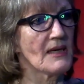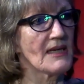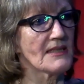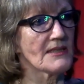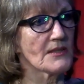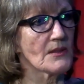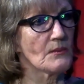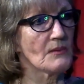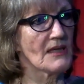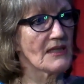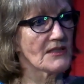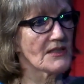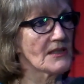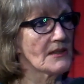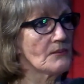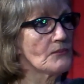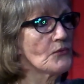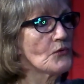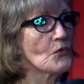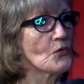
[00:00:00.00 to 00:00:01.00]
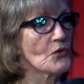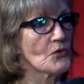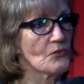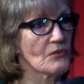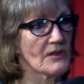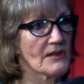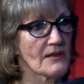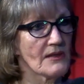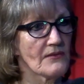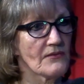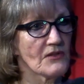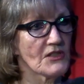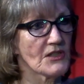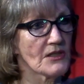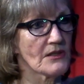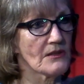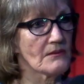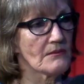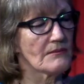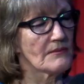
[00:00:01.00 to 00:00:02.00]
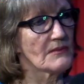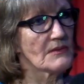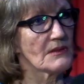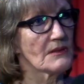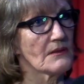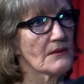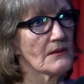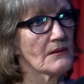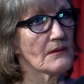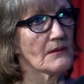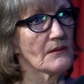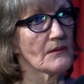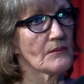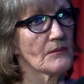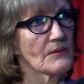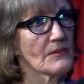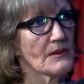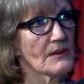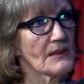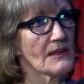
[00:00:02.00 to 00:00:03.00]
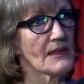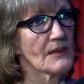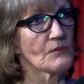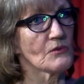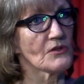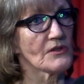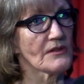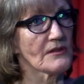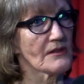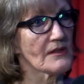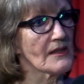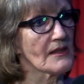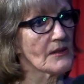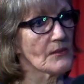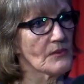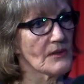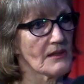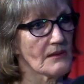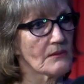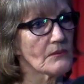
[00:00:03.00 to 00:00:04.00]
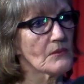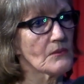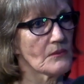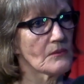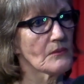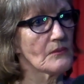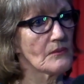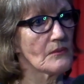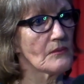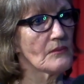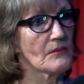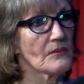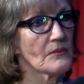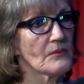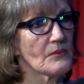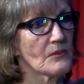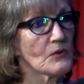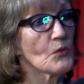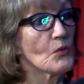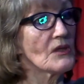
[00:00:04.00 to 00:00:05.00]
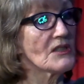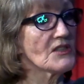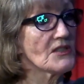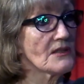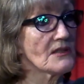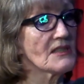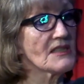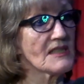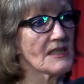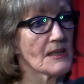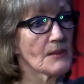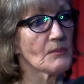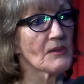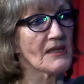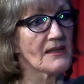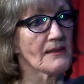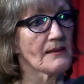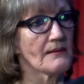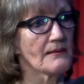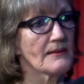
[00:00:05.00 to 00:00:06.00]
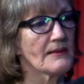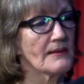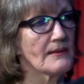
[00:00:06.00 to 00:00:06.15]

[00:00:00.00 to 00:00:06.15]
makes them actually broader in their vision and able to think about questions deeply.